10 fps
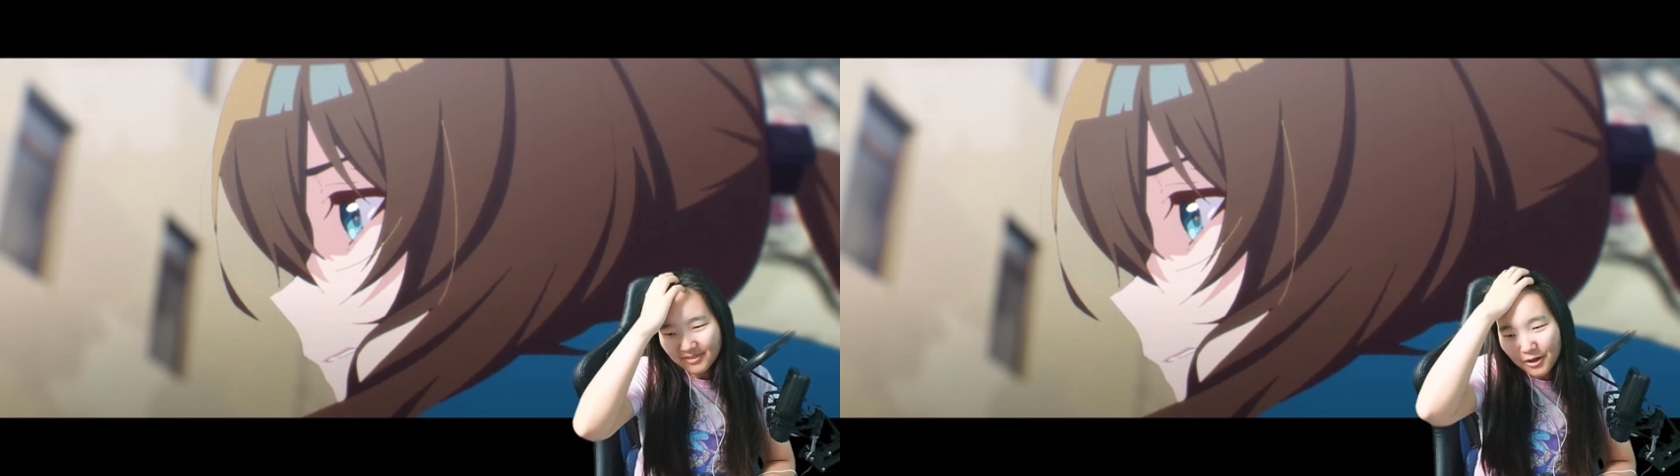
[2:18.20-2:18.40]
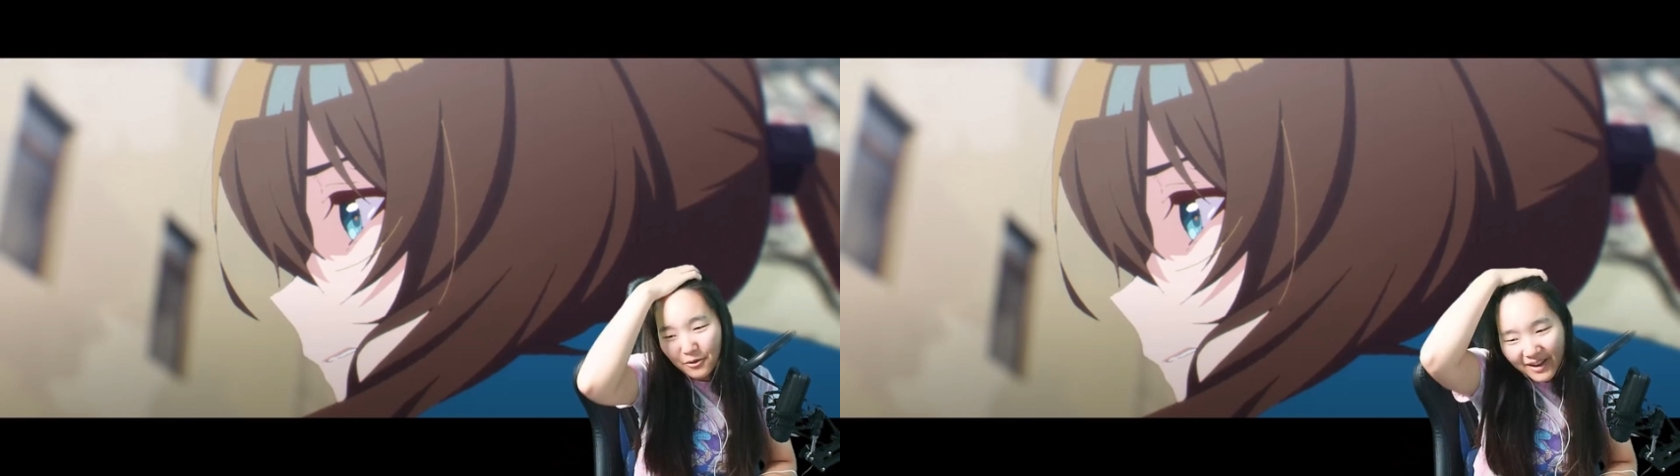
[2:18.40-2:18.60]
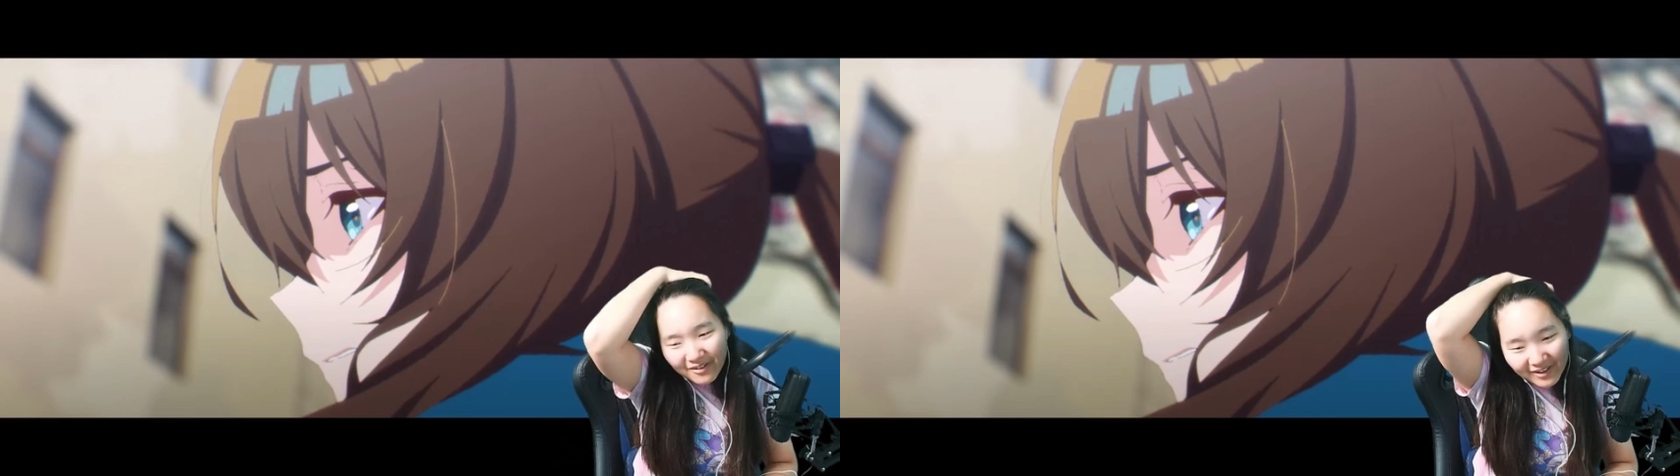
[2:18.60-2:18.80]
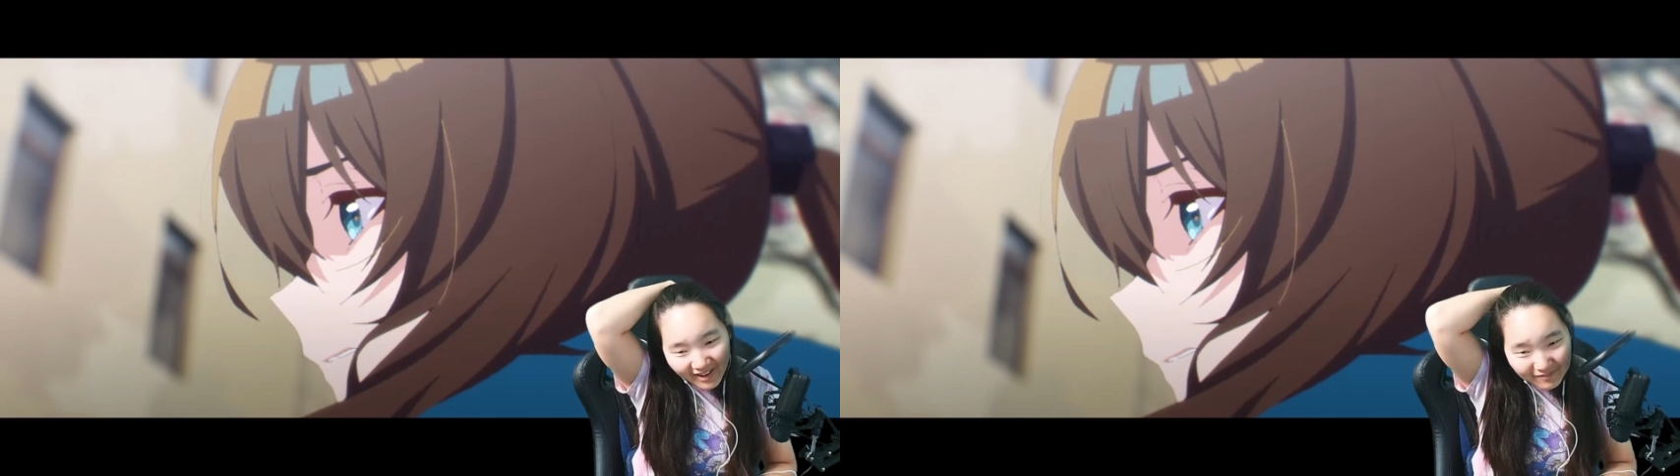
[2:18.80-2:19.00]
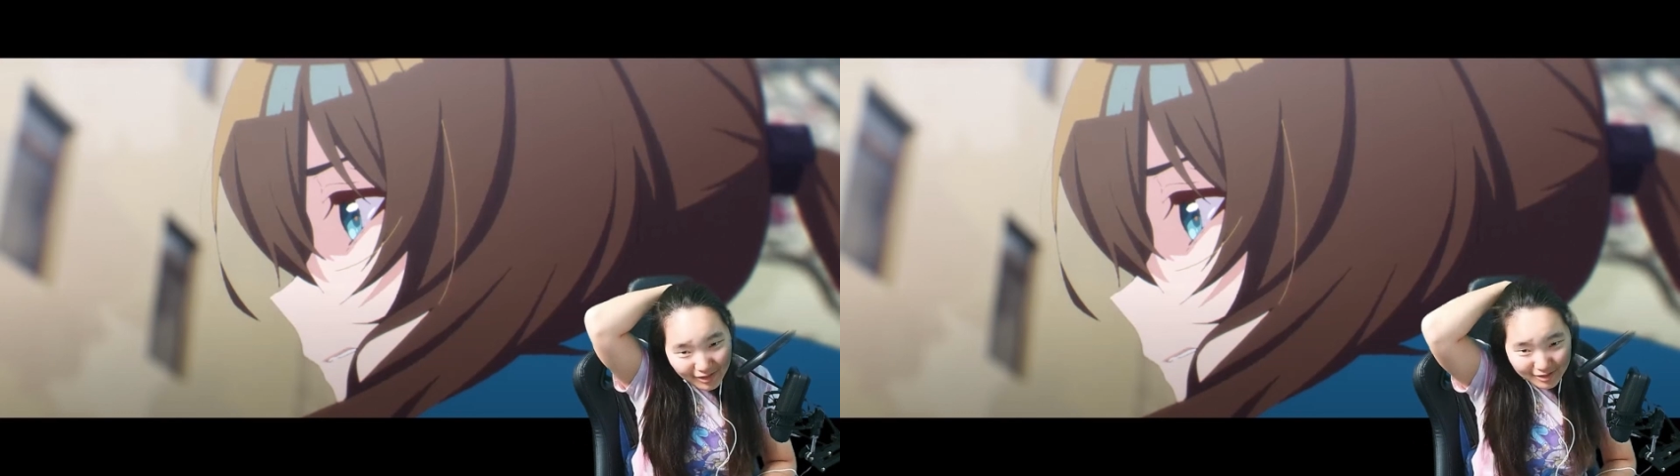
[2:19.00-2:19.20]
Okay,
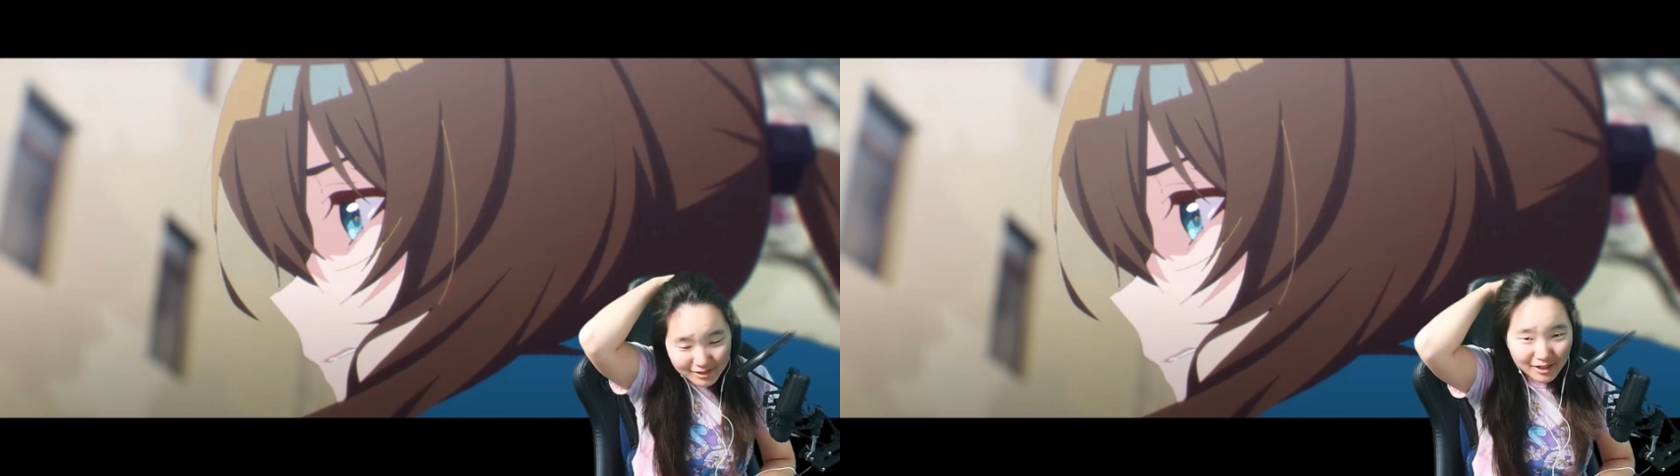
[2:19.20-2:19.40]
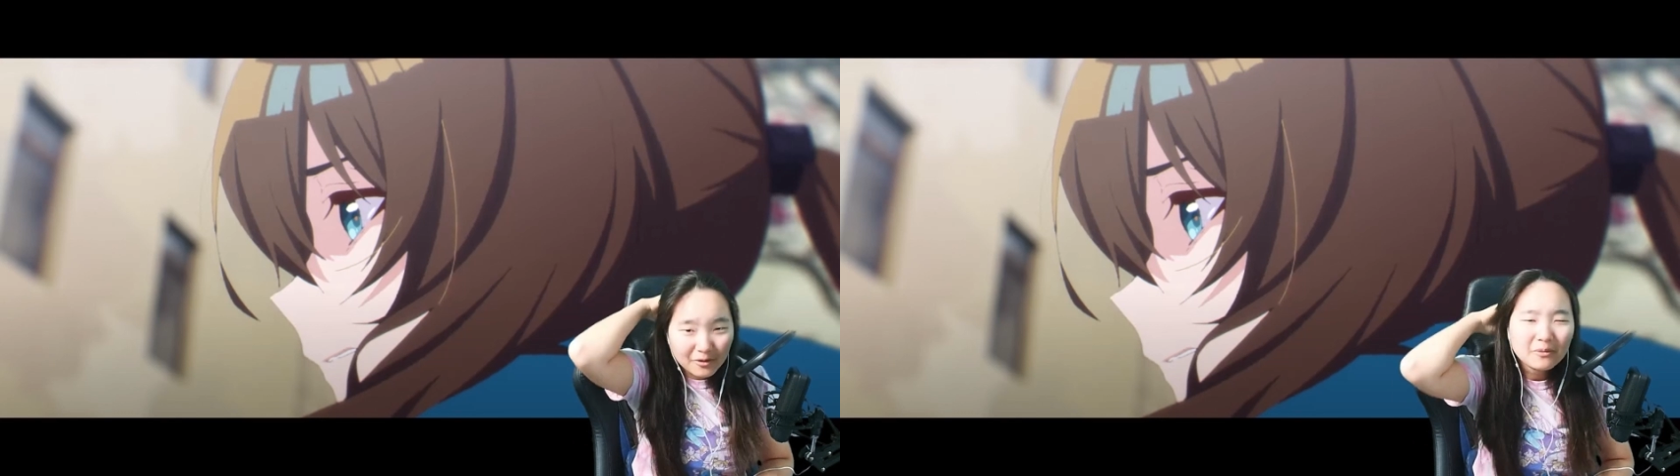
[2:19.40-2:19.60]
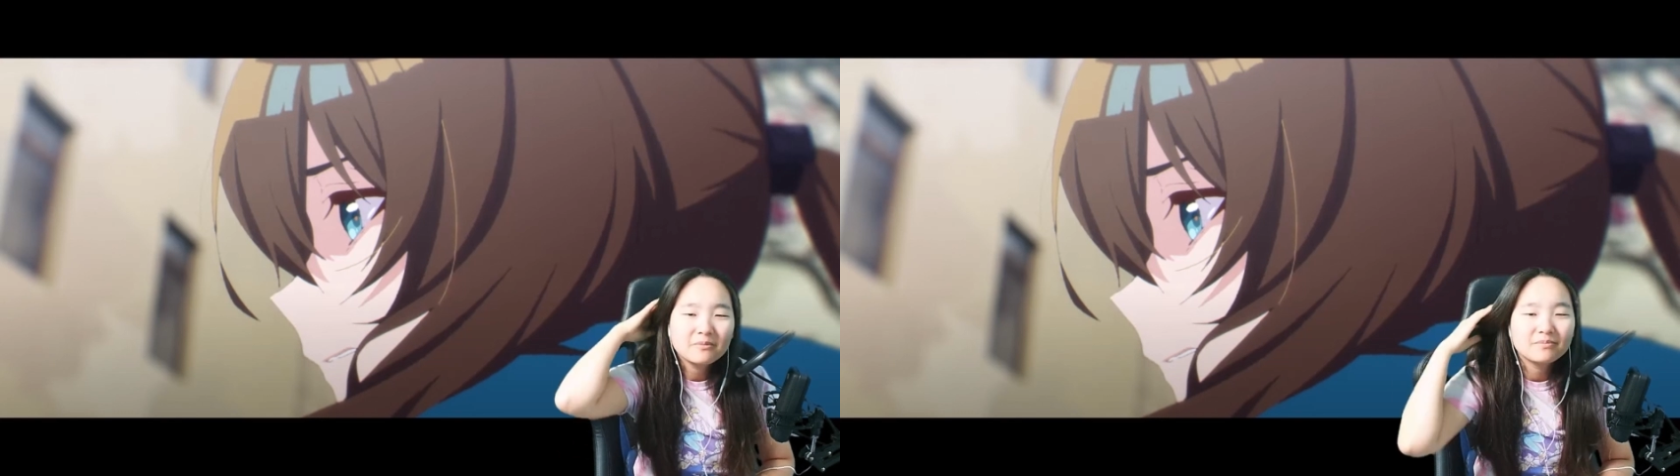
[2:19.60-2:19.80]
okay. So